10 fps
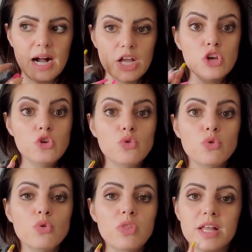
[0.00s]
I
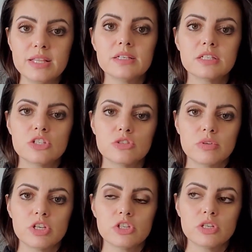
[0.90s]
knew that this
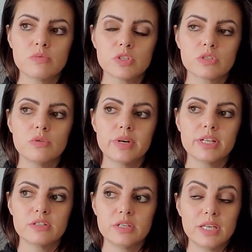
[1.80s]
situation was
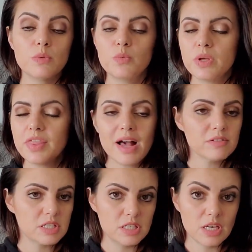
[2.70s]
going to need,
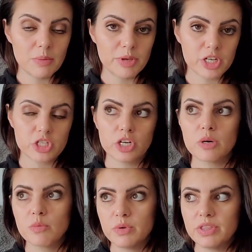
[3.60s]
without seeing a
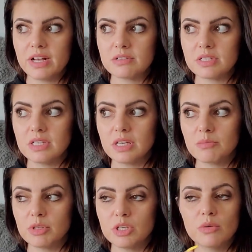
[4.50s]
picture, without seeing
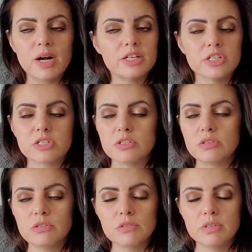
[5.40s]
Blu, I just
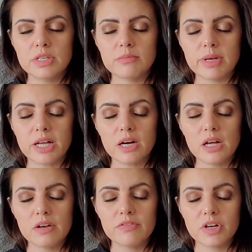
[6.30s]
knew in my
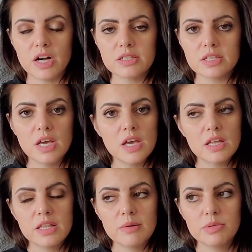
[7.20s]
gut of guts
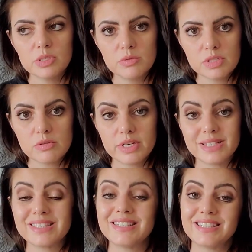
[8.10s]
that Blu was
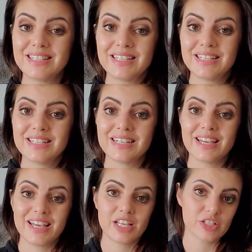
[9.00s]
going to need
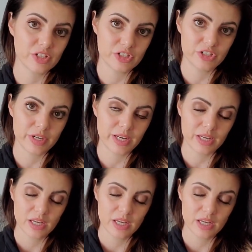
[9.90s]
a surgery.